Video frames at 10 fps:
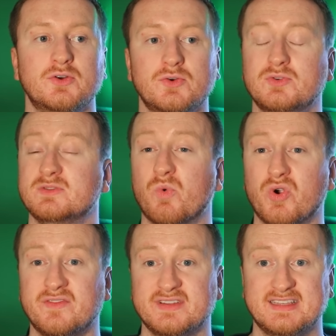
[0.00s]
who's
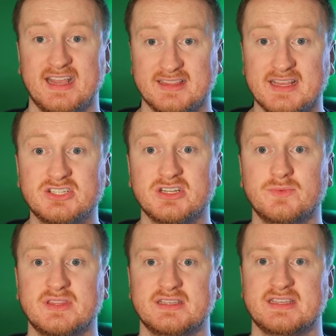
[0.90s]
more of a
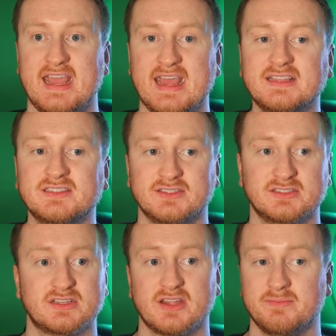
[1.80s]
technician with his hands
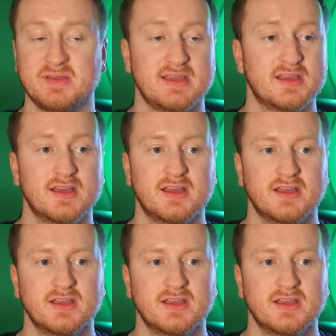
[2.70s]
and is going to be